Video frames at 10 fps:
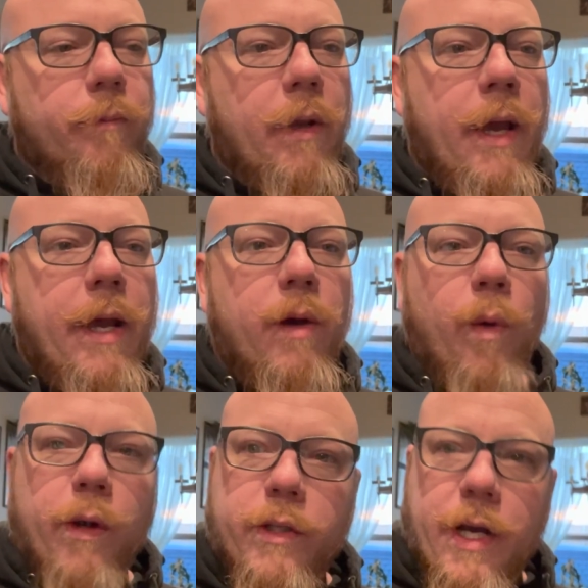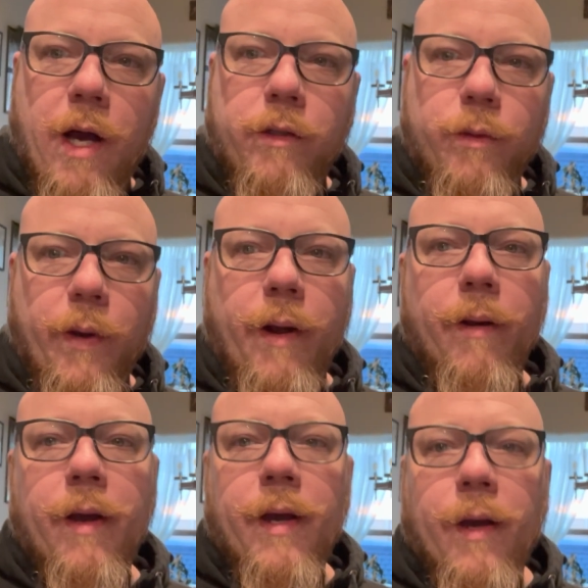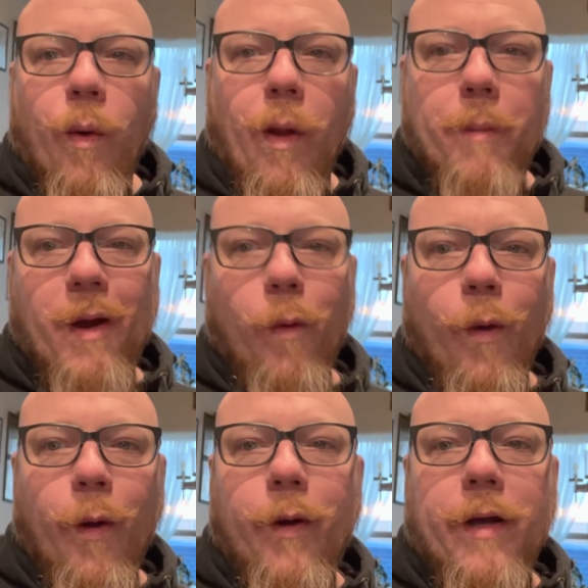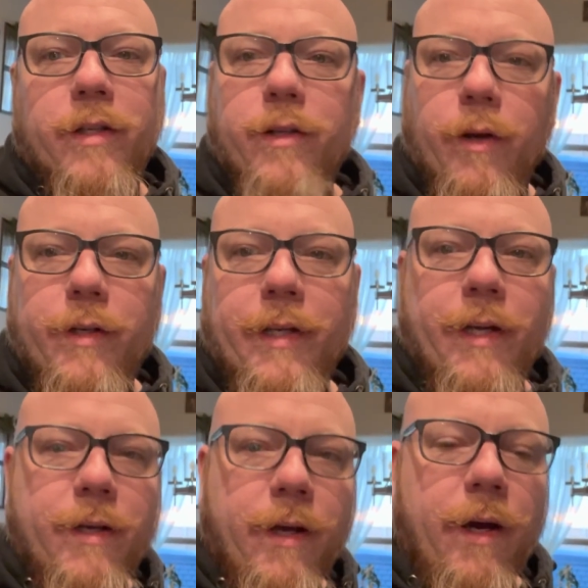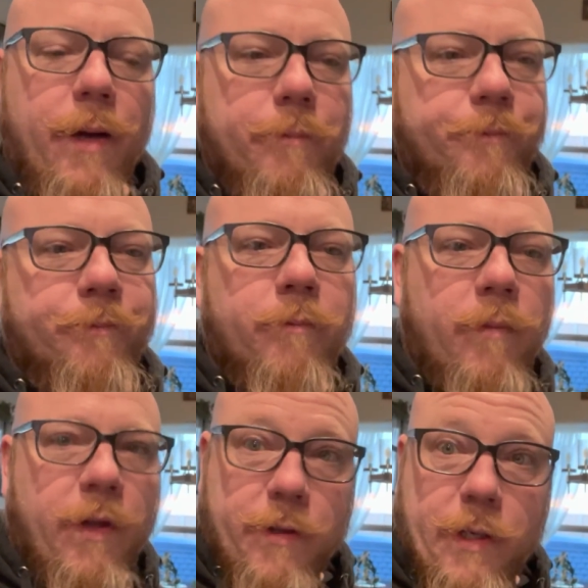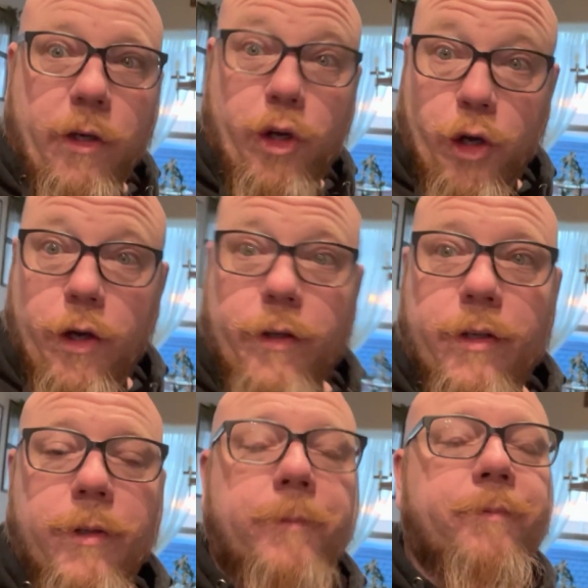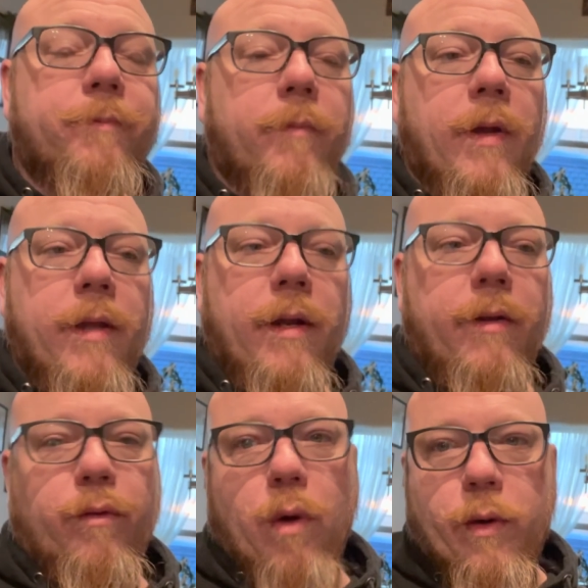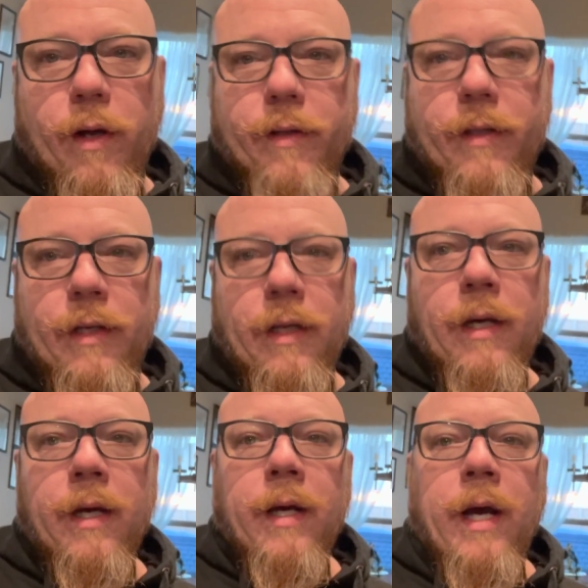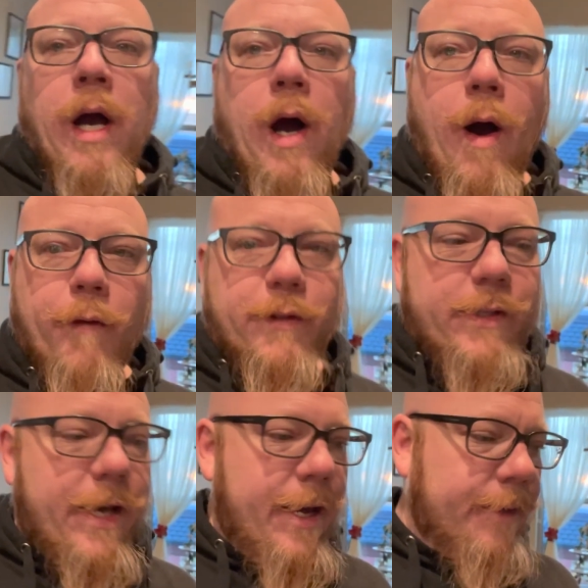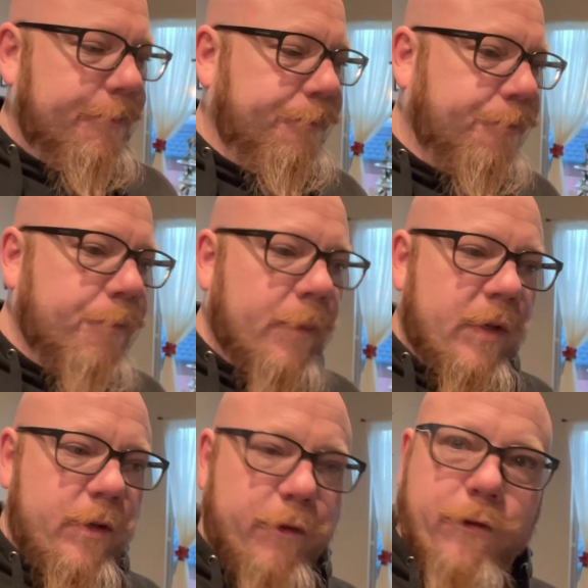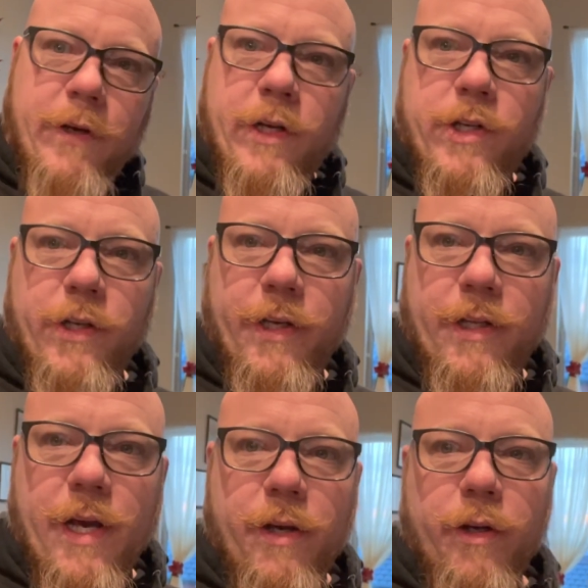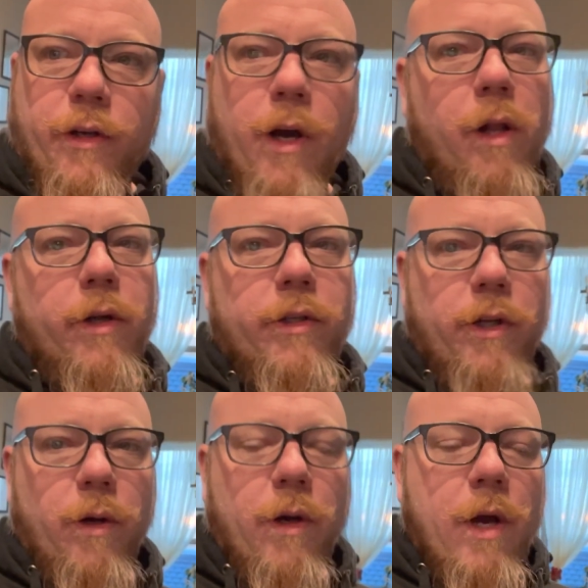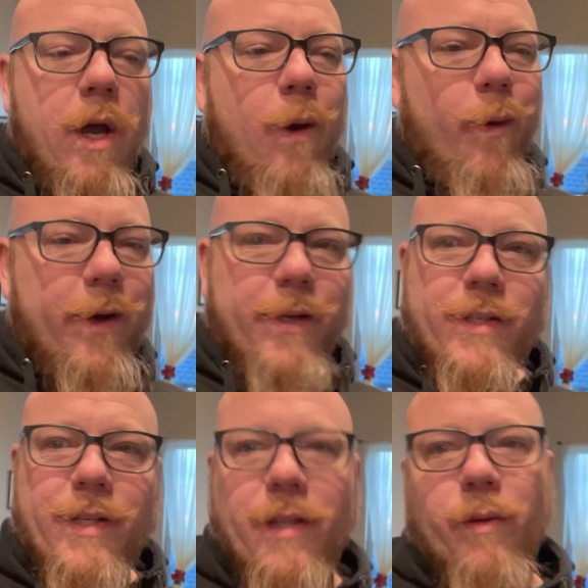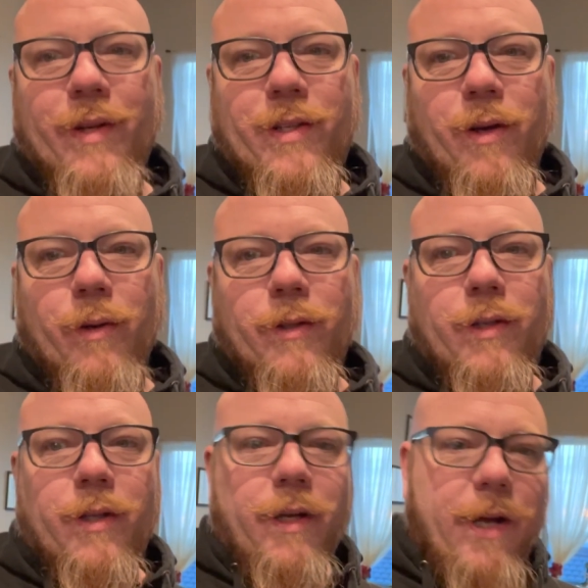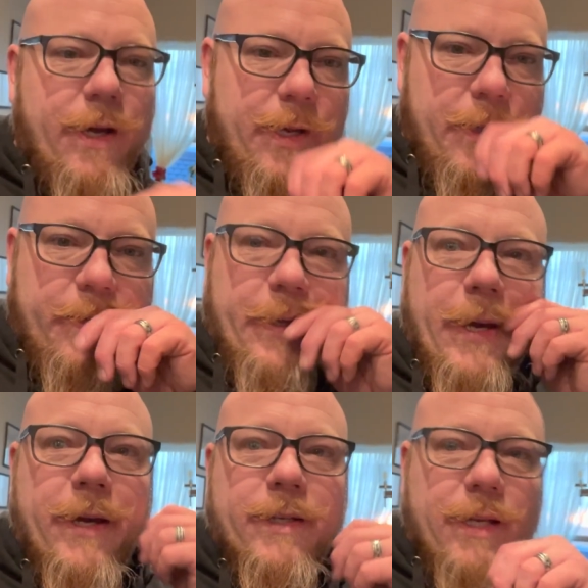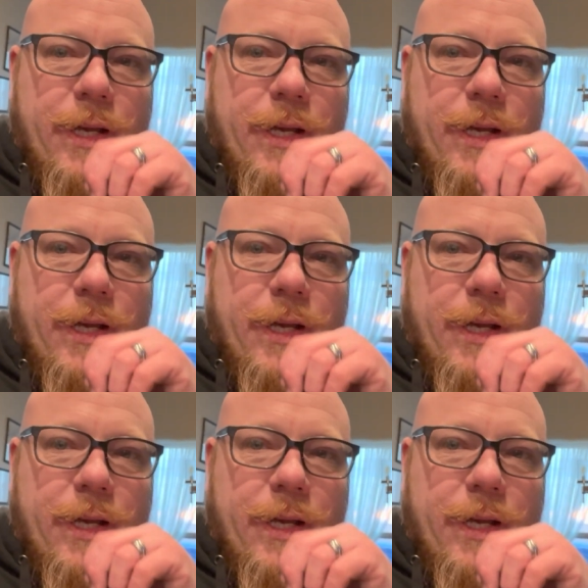and it works out to where while I'm at work, I start to get the thing cooked, and then I throw it on the offset to finish and get that good color. So we're gonna see the results that I can get